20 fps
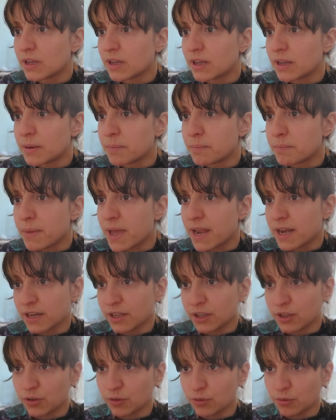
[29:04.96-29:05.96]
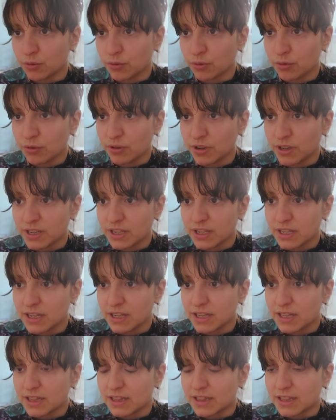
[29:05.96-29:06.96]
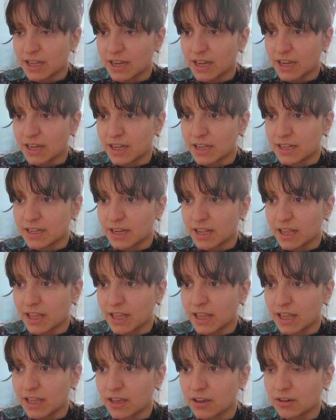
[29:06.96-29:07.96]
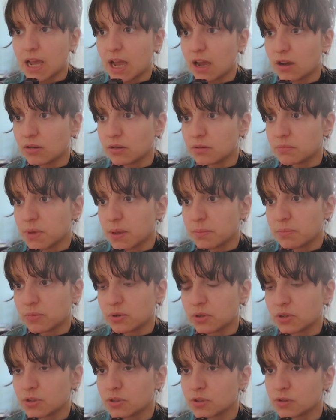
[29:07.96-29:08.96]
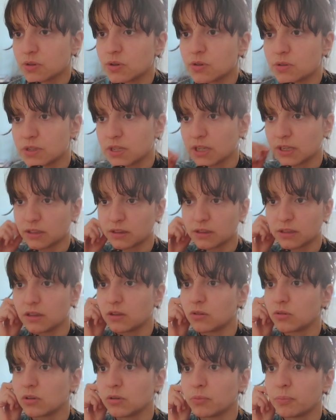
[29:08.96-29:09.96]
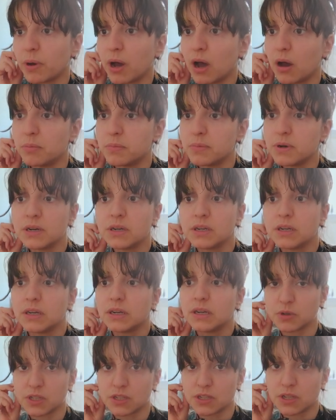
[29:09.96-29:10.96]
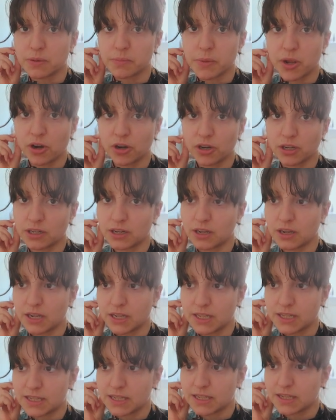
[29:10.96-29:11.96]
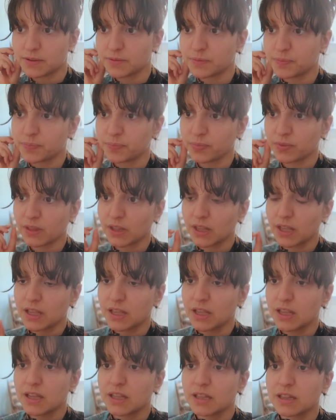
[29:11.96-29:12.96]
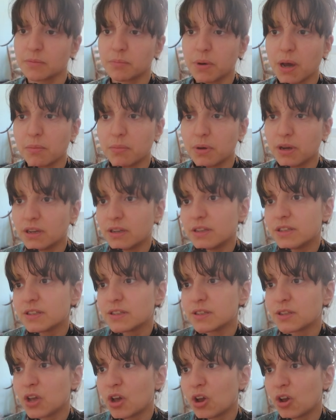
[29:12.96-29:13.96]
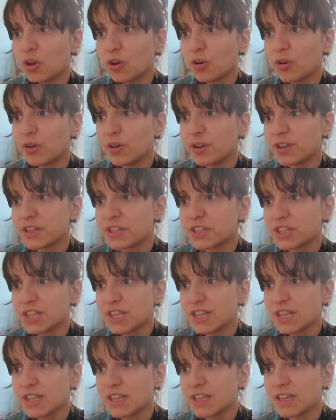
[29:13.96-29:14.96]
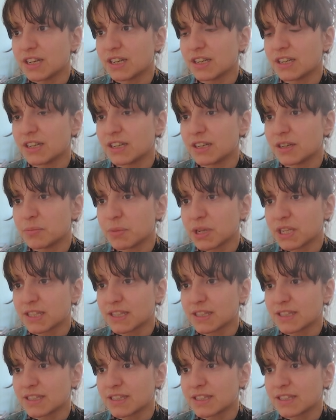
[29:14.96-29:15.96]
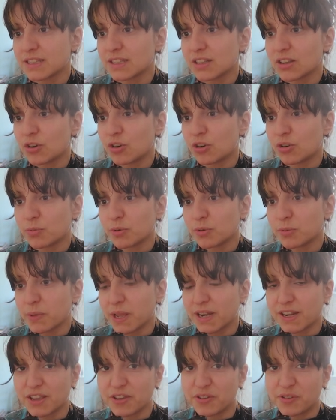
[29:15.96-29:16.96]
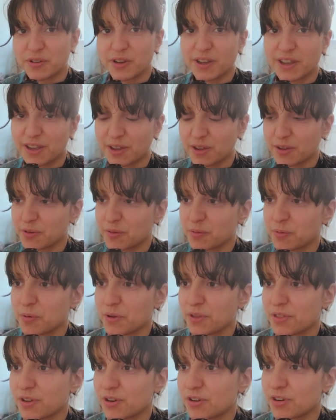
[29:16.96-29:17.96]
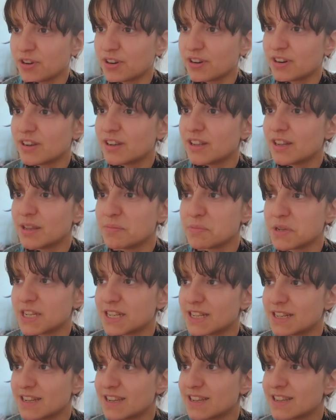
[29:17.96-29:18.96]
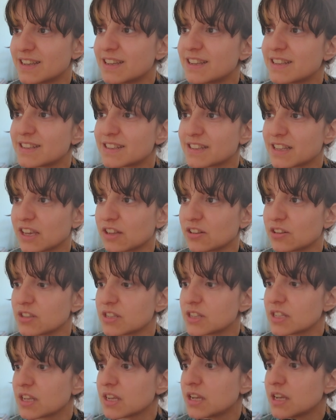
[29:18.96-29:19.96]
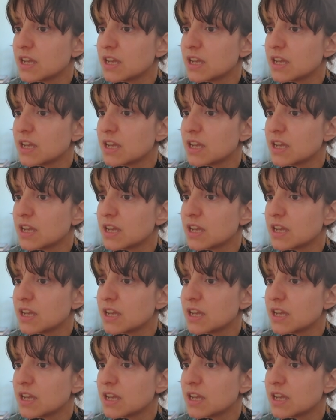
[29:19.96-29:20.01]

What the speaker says: menu that a town members who owns like the local pub wants to Americanize the pub. So she makes this horrible menu with her limited skills.